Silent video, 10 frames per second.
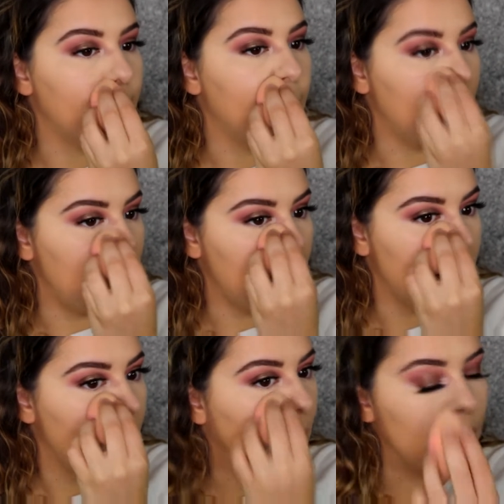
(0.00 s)

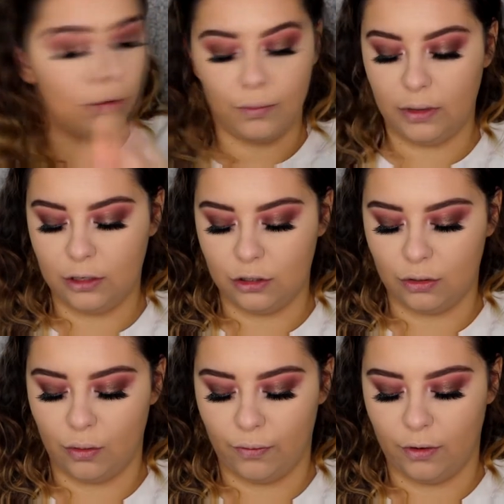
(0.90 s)
but I could really
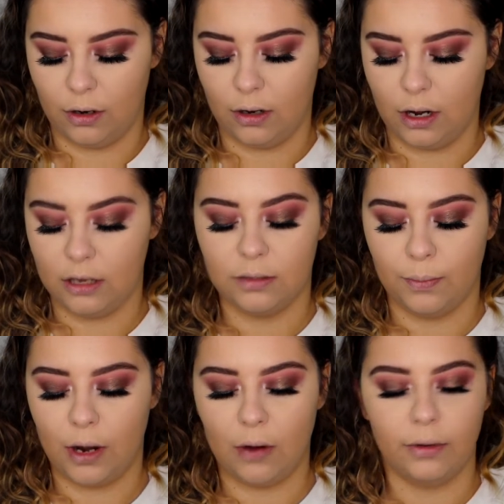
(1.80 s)
just go for a nice
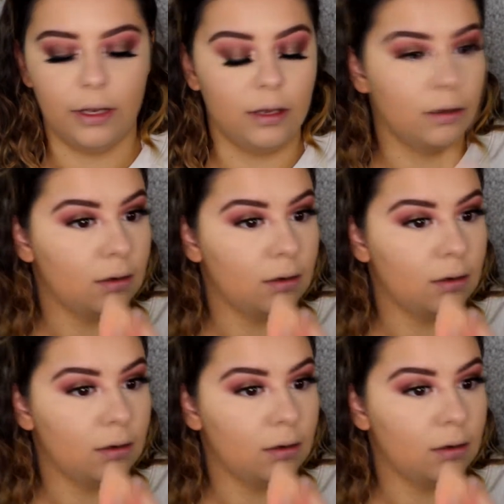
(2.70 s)
brownie.